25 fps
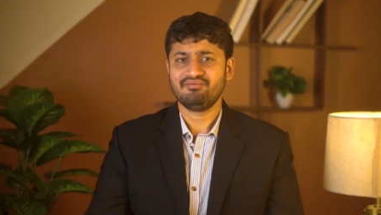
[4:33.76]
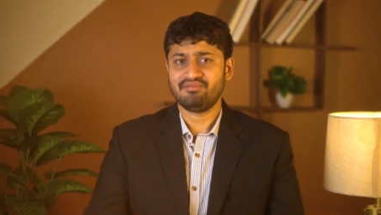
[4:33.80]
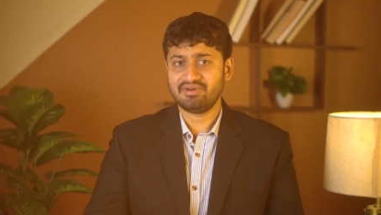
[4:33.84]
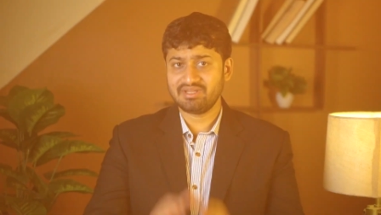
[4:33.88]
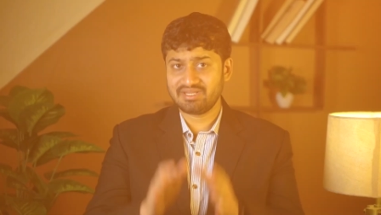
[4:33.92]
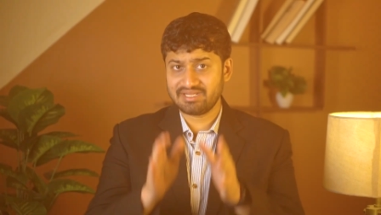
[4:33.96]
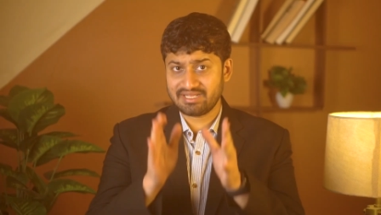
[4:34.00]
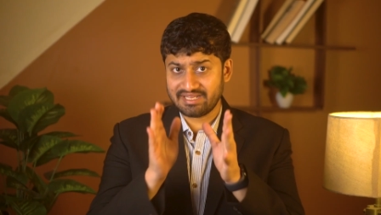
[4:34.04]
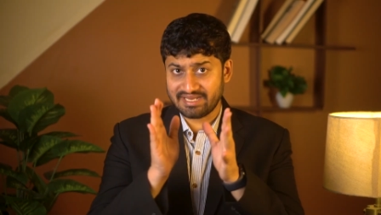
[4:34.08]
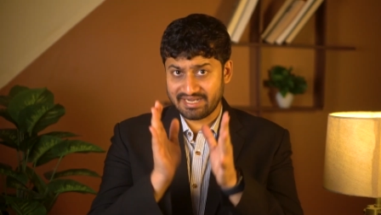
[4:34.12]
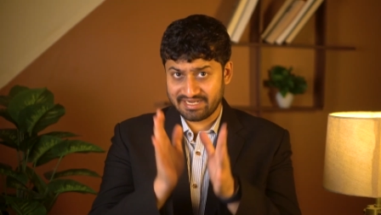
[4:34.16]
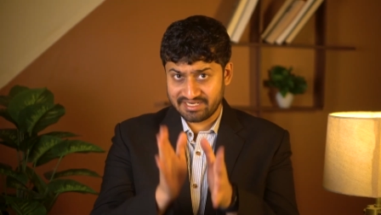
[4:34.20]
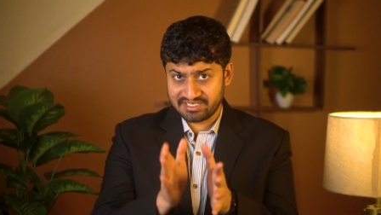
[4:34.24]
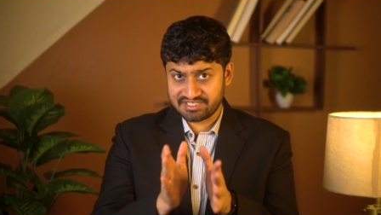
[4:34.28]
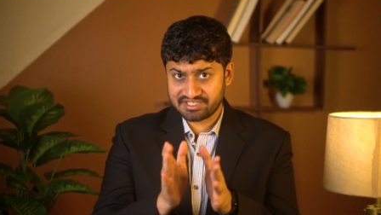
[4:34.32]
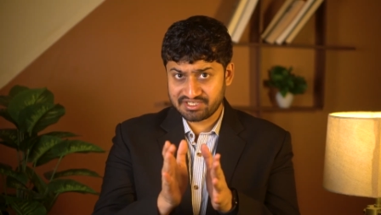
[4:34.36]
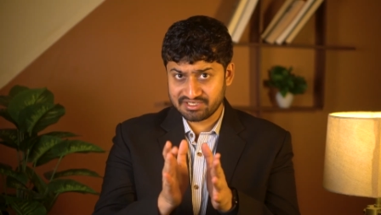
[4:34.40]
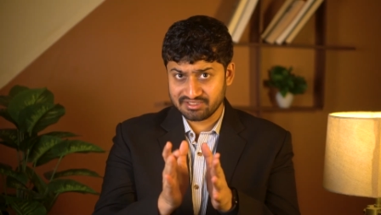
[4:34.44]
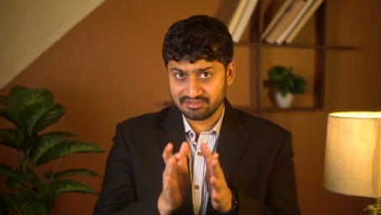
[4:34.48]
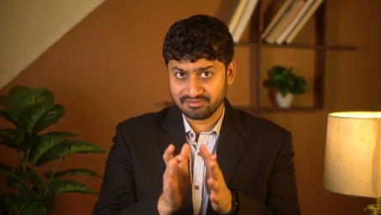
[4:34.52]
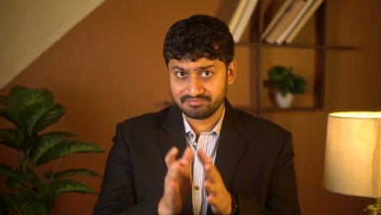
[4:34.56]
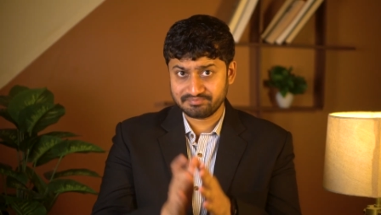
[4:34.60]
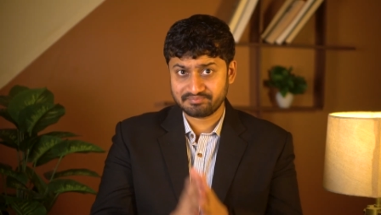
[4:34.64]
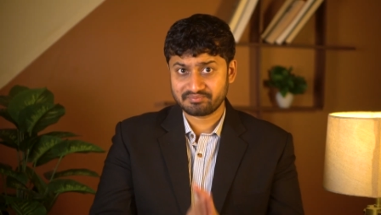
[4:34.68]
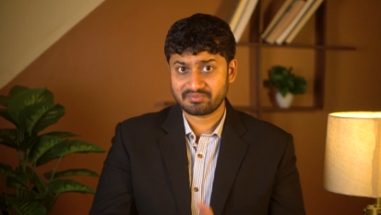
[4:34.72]
One
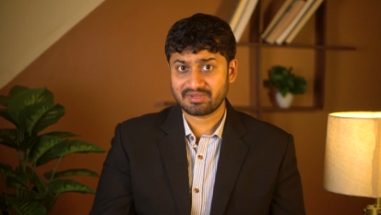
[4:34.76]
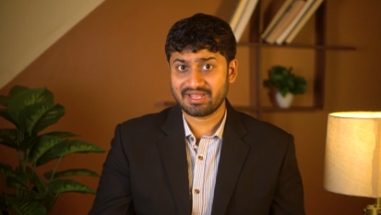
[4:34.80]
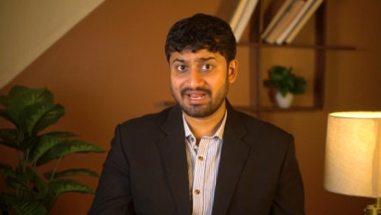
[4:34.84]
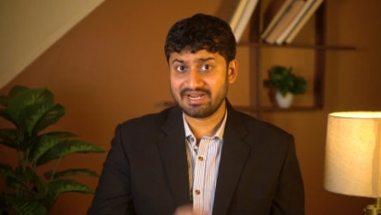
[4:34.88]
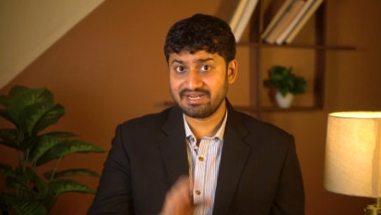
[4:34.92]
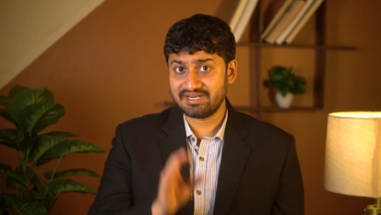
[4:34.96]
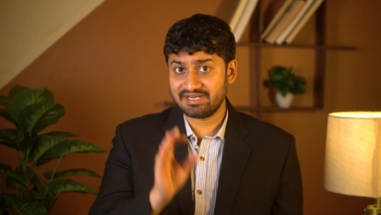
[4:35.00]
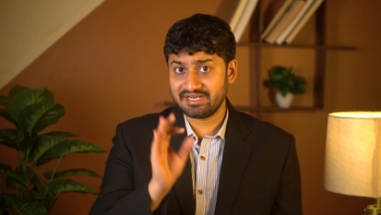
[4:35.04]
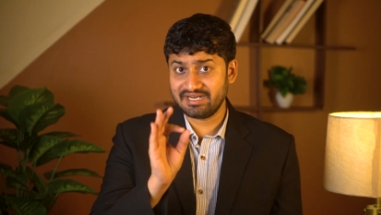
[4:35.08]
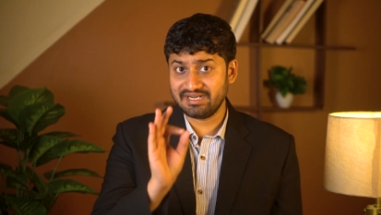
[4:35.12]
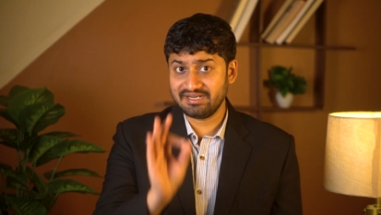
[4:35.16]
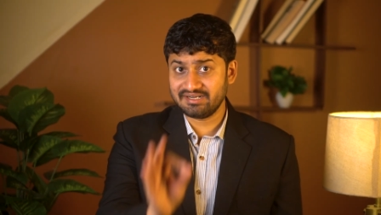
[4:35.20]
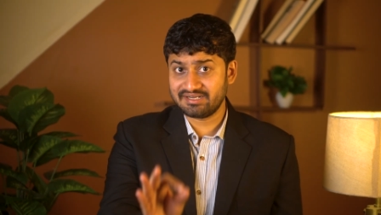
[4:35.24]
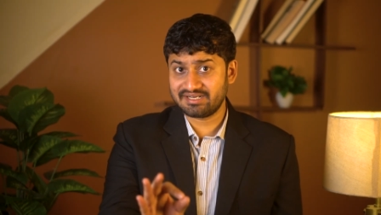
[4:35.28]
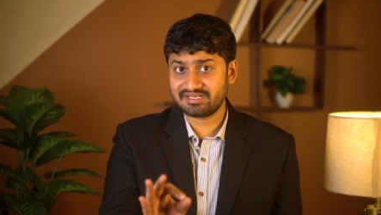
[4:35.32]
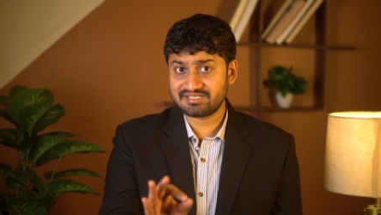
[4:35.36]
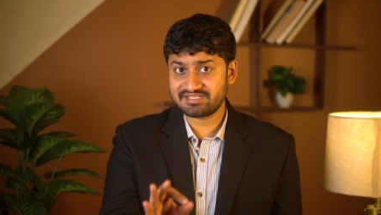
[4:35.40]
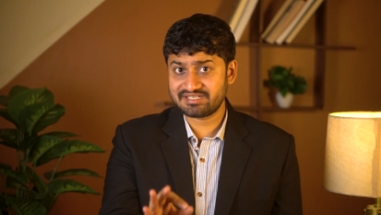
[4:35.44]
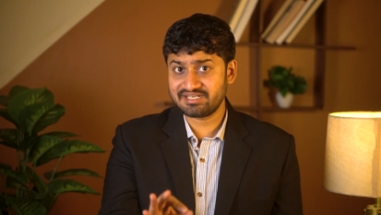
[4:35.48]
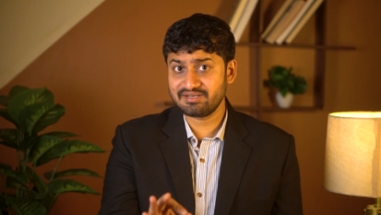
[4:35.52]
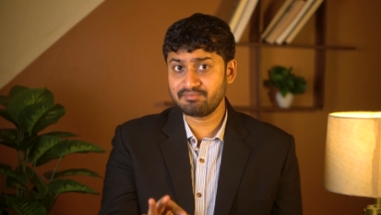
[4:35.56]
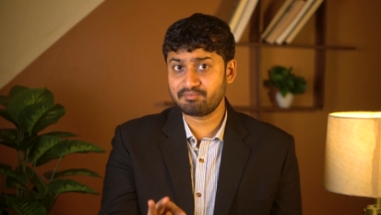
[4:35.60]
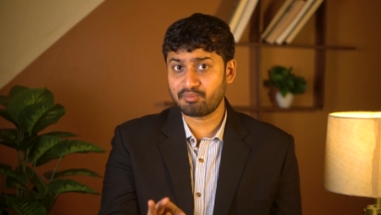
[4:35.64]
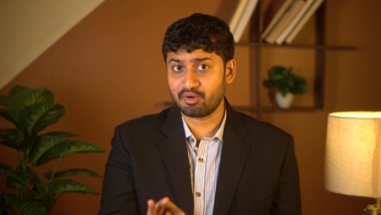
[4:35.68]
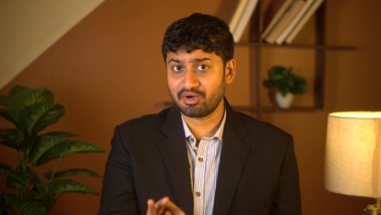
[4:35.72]
additional and
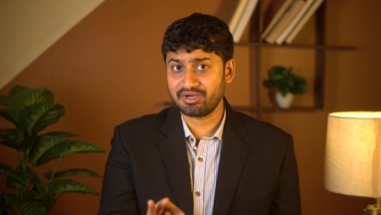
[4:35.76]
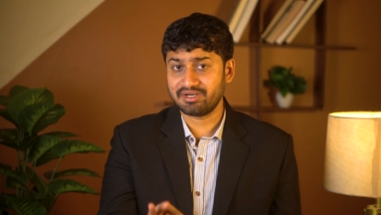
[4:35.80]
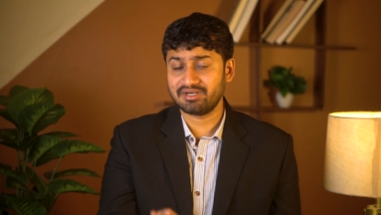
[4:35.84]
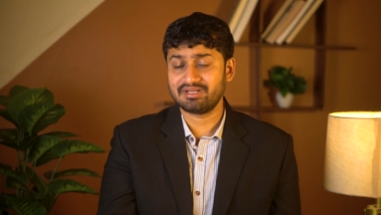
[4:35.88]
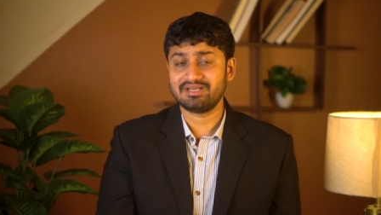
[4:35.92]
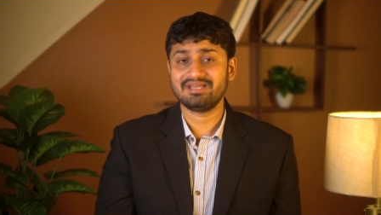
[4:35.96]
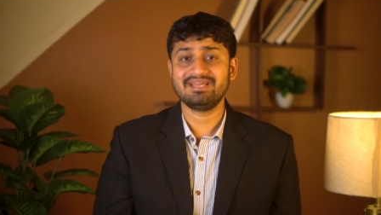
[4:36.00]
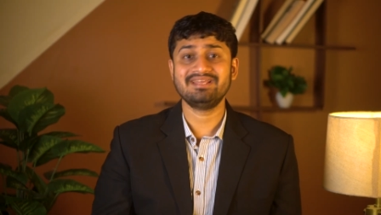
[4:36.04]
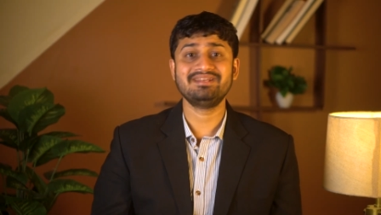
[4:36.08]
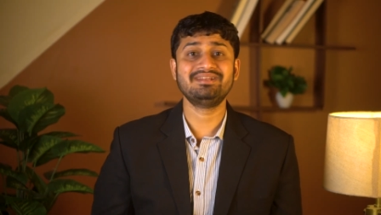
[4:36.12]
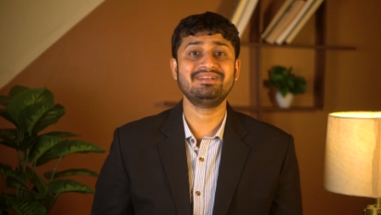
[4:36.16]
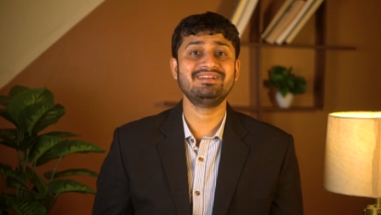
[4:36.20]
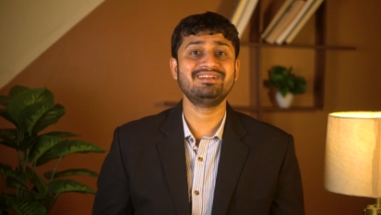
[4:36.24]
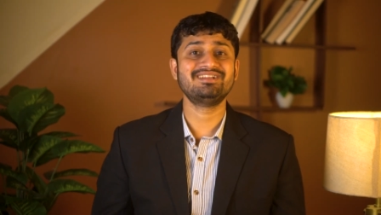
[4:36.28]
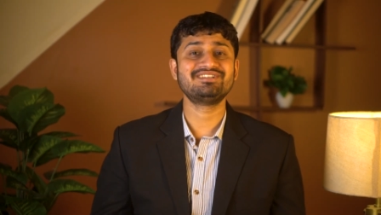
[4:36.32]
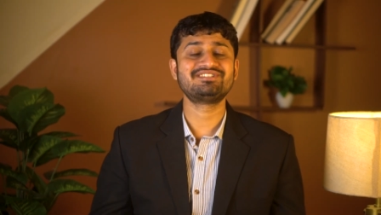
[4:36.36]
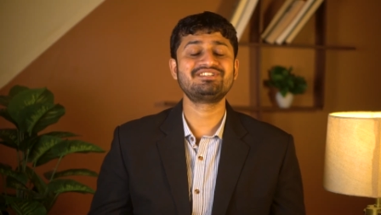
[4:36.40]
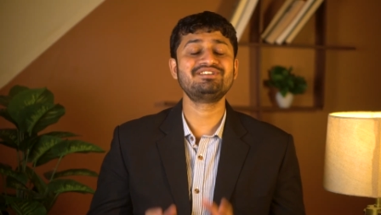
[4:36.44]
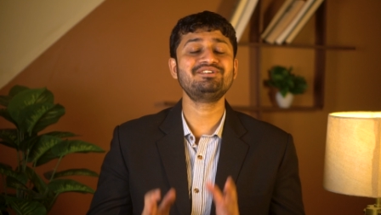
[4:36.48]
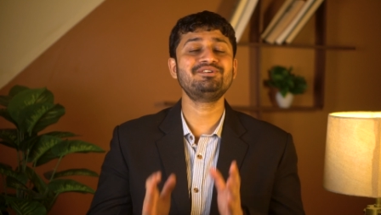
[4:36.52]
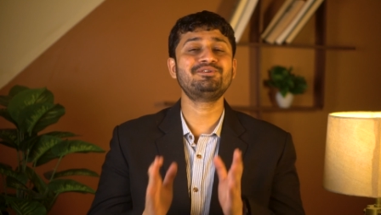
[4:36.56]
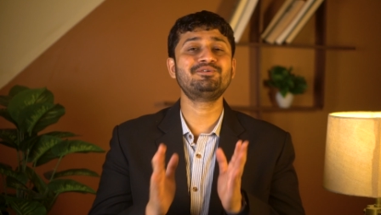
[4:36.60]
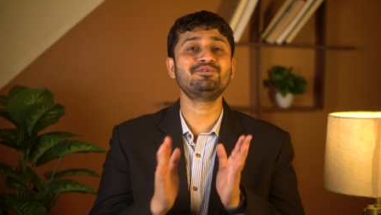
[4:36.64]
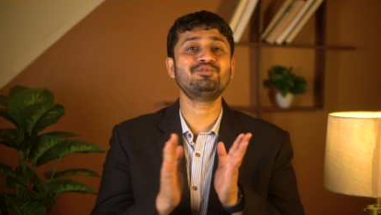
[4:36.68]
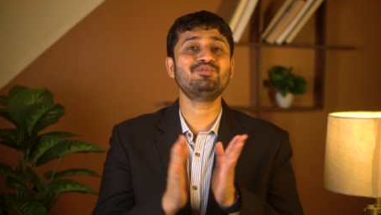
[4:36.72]
interesting point in
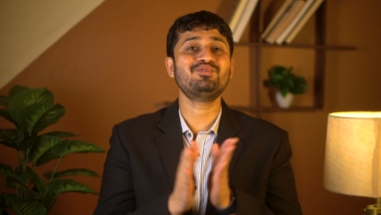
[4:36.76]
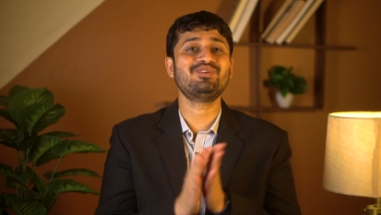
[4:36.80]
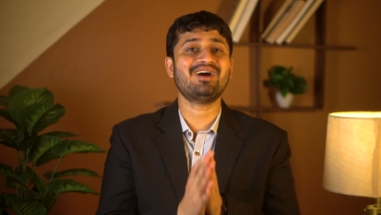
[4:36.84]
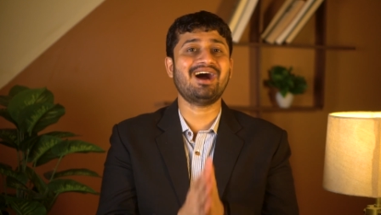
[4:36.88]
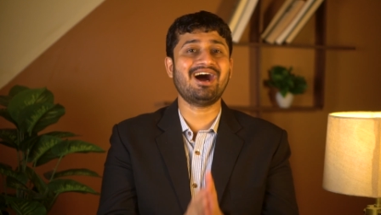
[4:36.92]
relation to